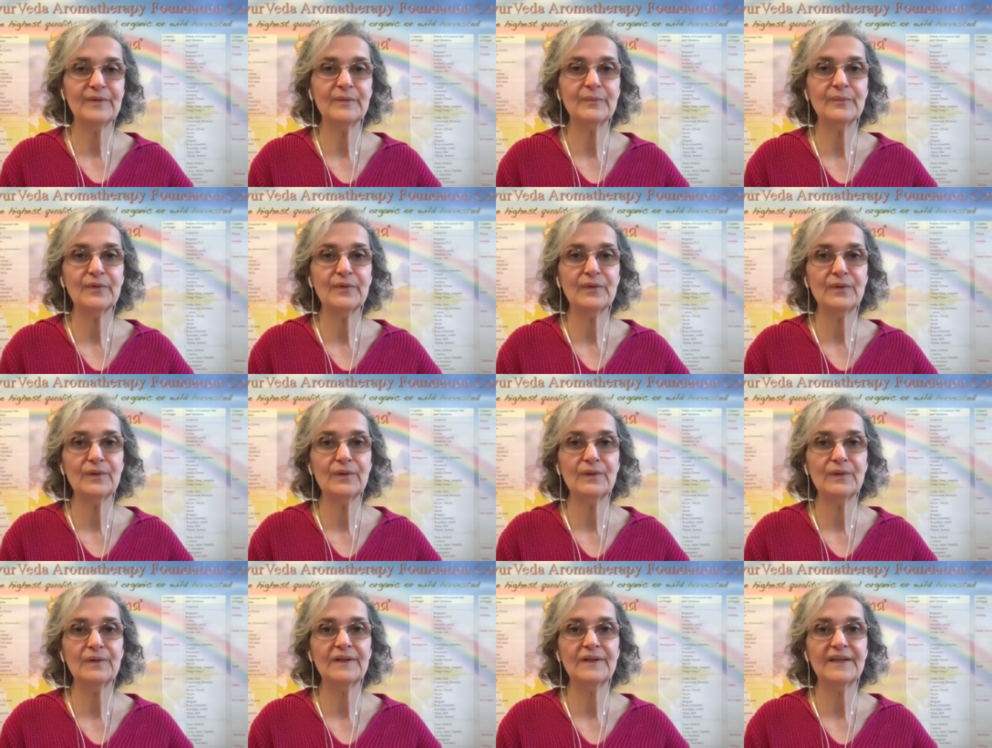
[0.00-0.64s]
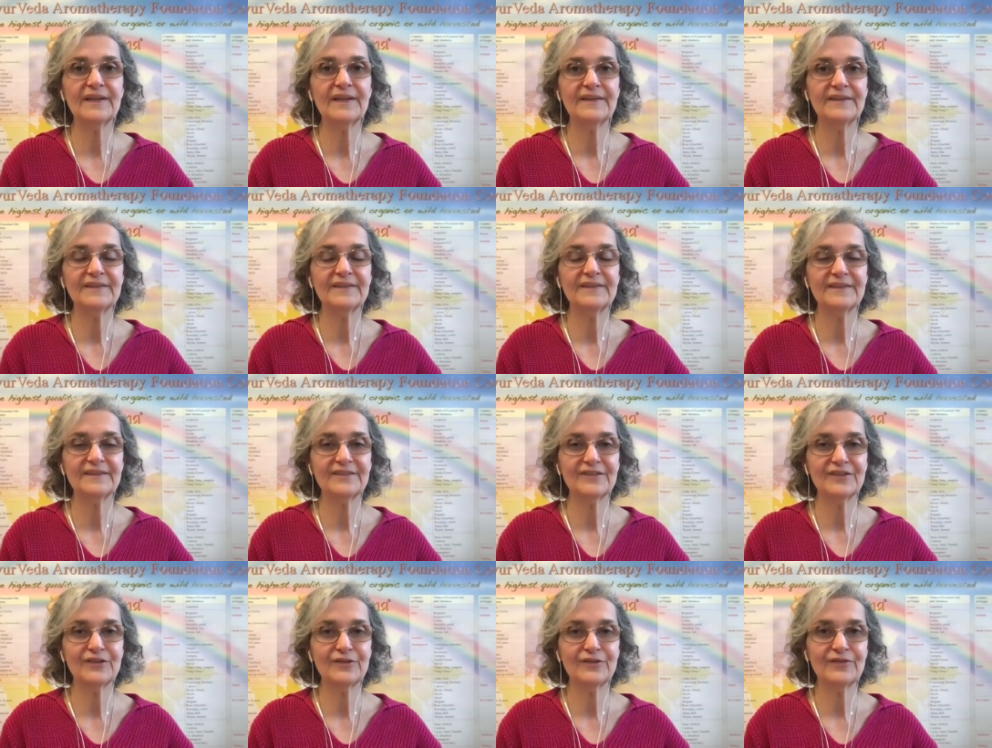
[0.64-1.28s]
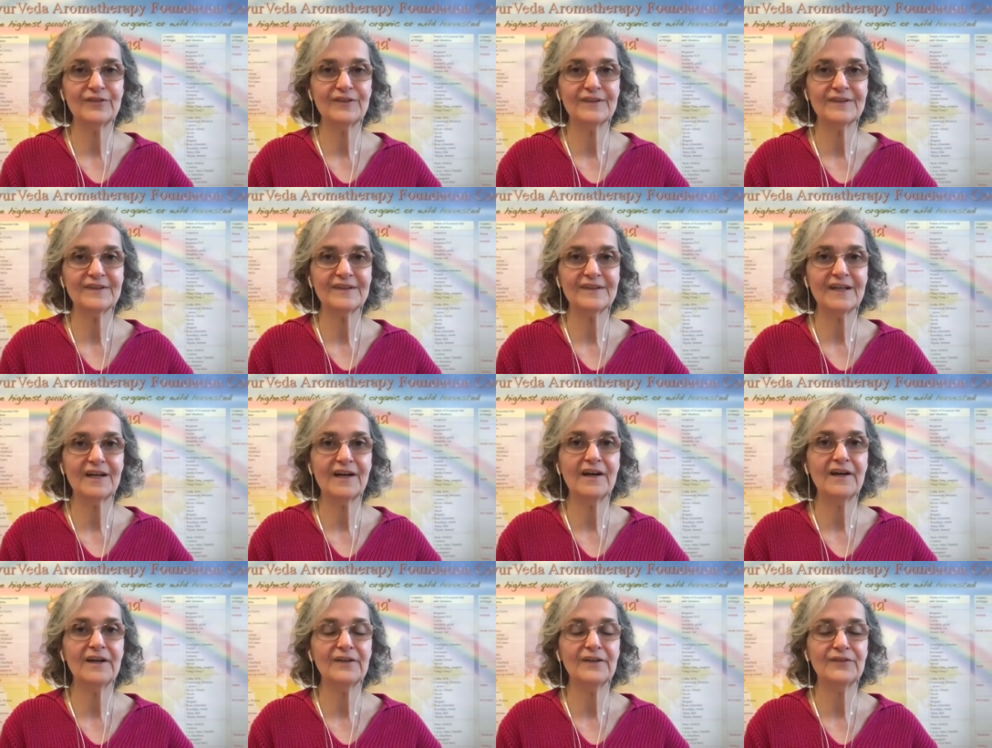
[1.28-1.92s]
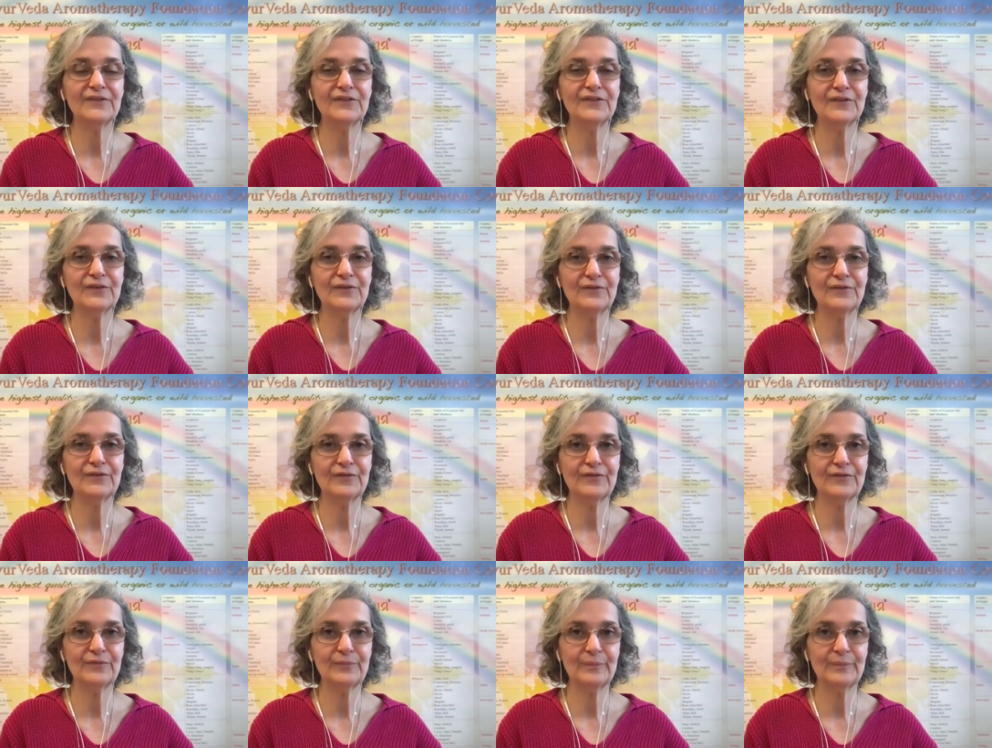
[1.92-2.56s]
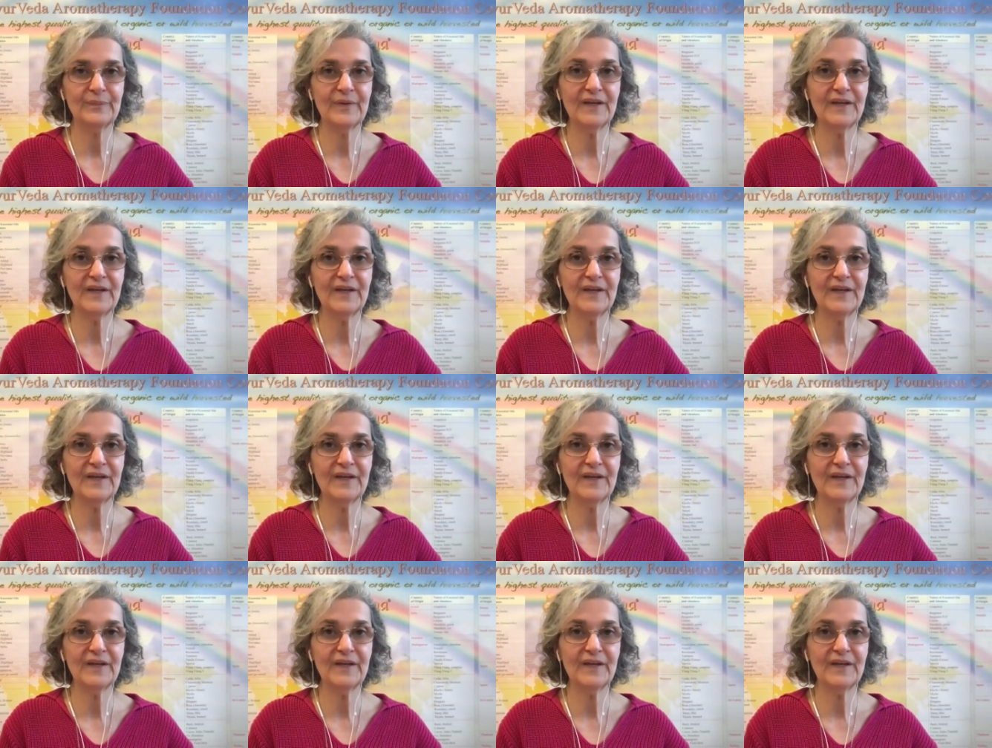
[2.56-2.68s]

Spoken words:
people and different kinds of